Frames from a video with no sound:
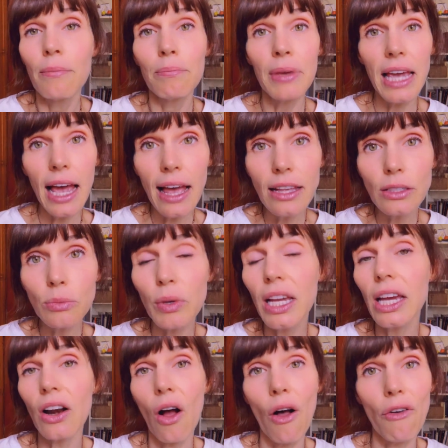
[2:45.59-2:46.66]
because we
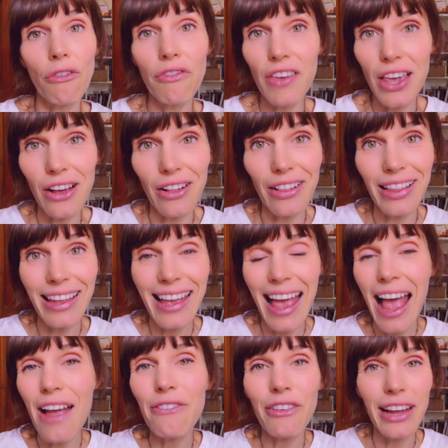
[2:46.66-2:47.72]
could all feel
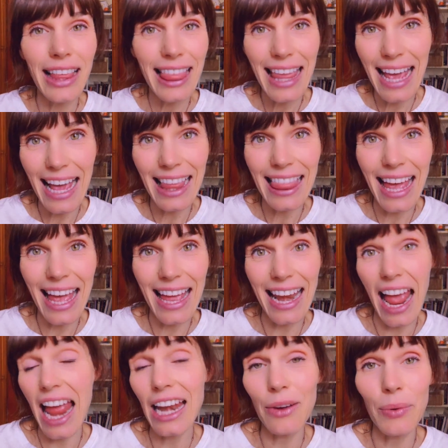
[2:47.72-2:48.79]
everything
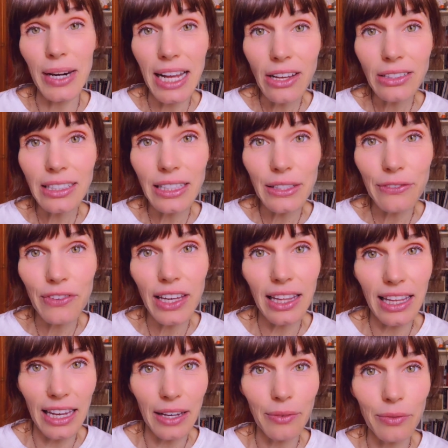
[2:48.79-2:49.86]
that anyone else is
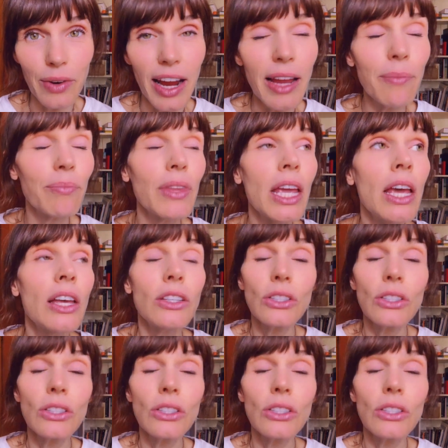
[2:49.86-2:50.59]
feeling, right?